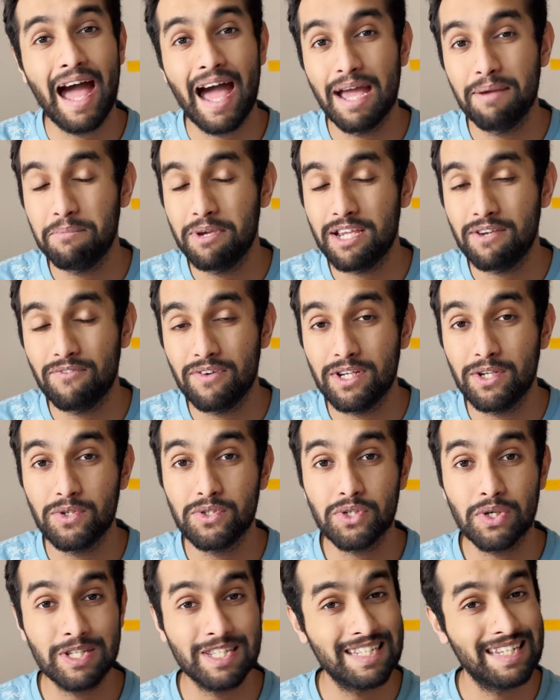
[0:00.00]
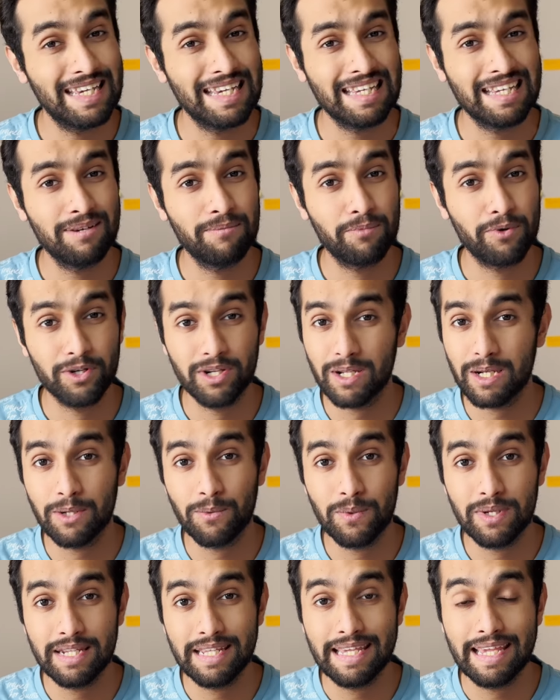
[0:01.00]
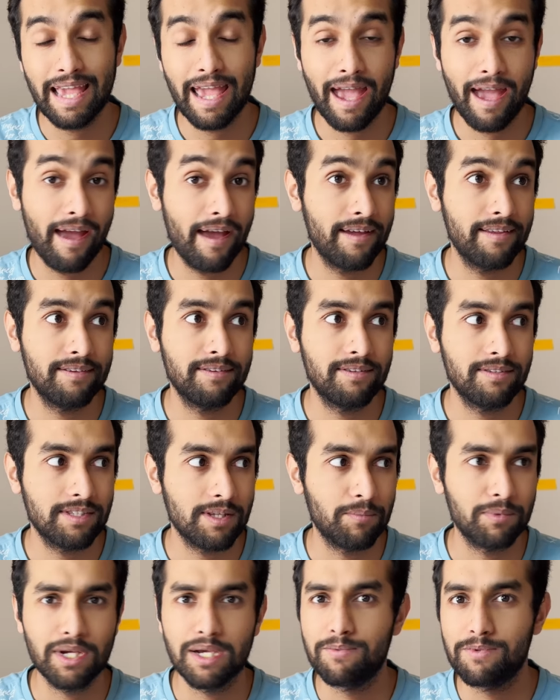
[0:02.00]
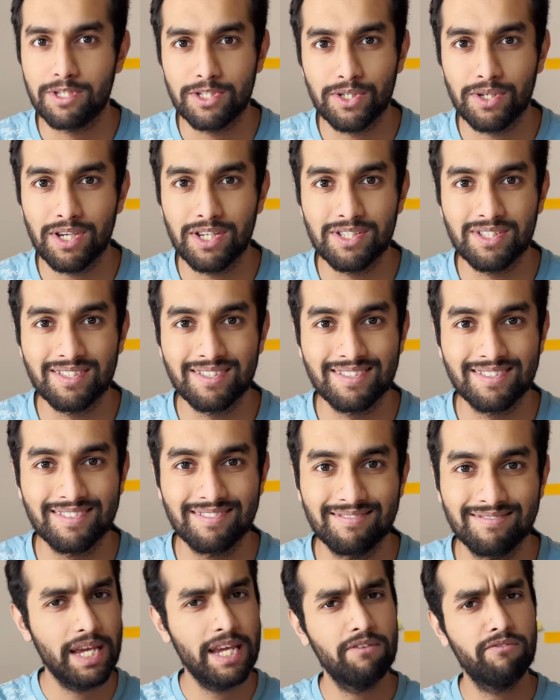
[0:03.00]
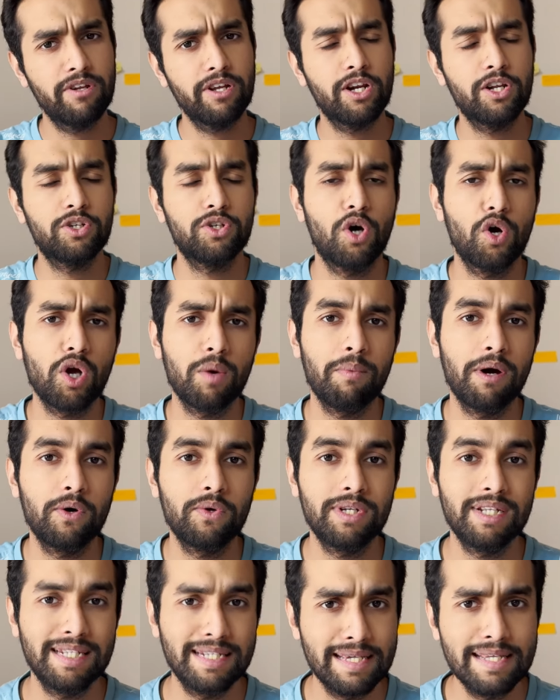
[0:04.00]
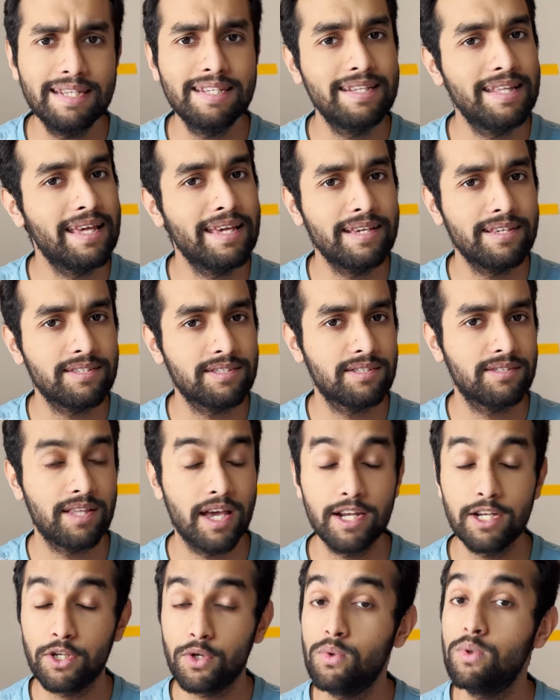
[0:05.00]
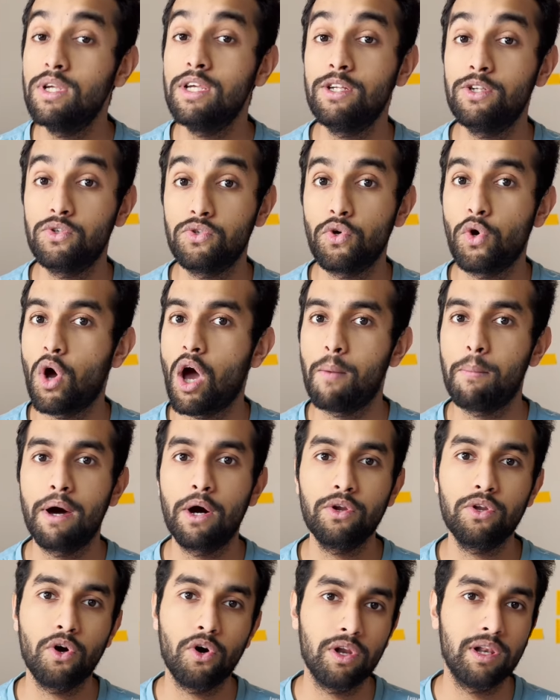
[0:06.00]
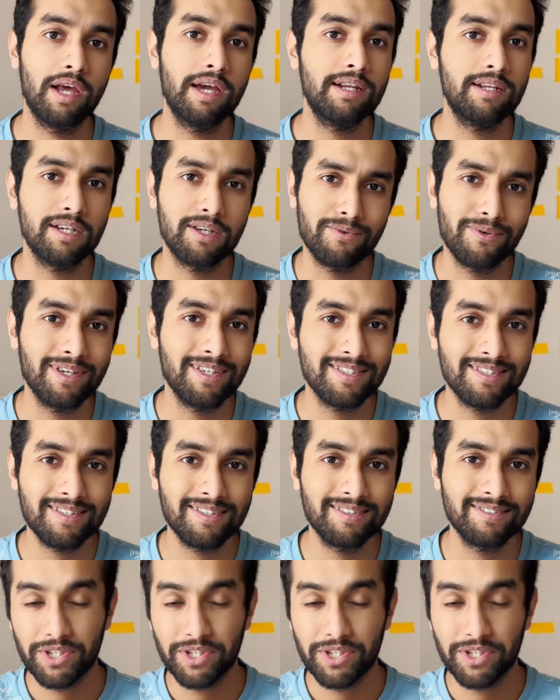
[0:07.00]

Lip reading: I make videos on tech, productivity, and sometimes education. So today we're going to talk about 10 things that you need to know about online degrees.